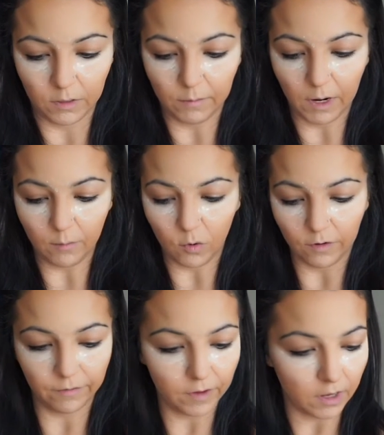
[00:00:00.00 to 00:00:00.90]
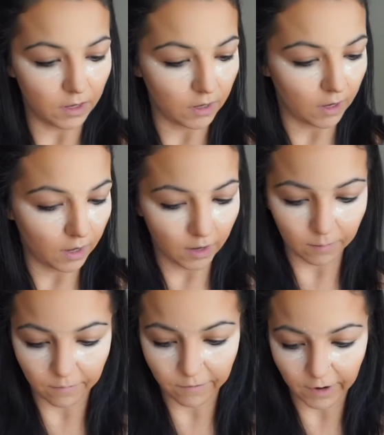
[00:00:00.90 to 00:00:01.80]
my Morphe
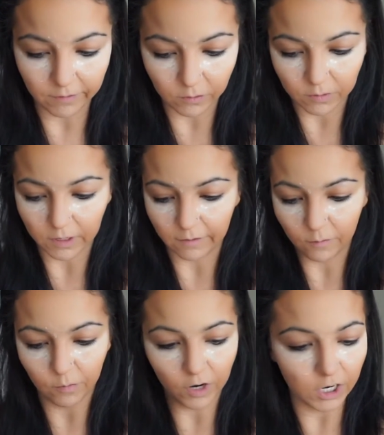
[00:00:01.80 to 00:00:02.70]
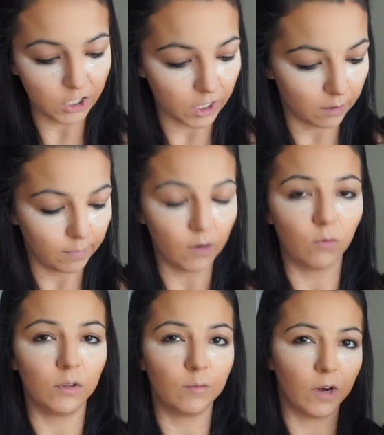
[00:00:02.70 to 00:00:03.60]
M527 brush and my
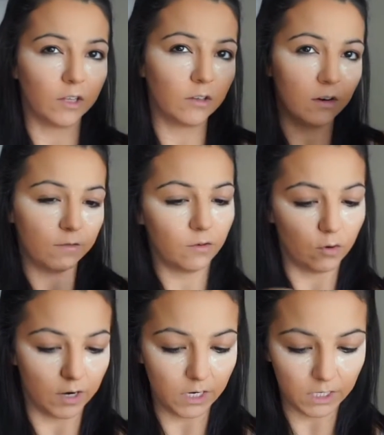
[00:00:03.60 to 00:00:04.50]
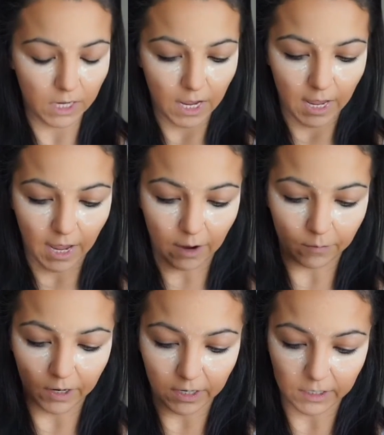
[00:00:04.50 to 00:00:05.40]
Hoola bronzer, of course. And we're
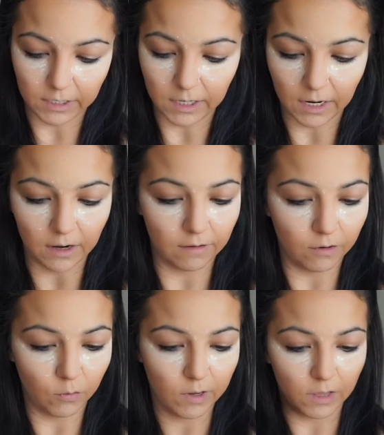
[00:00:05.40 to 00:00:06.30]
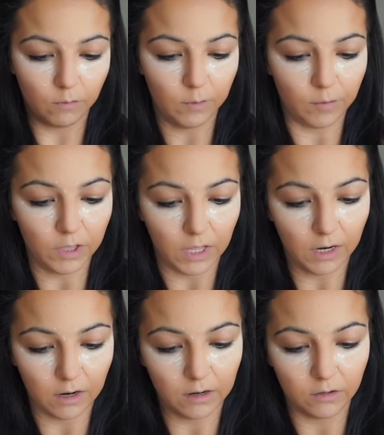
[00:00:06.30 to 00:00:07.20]
going to set everywhere that we put that
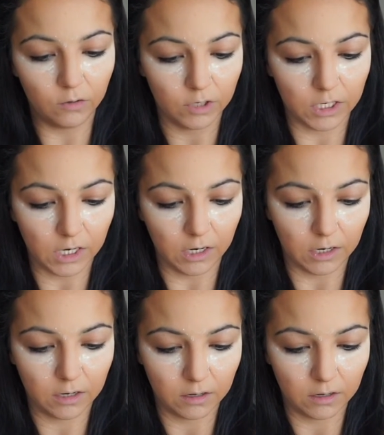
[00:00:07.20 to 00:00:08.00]
contour shade.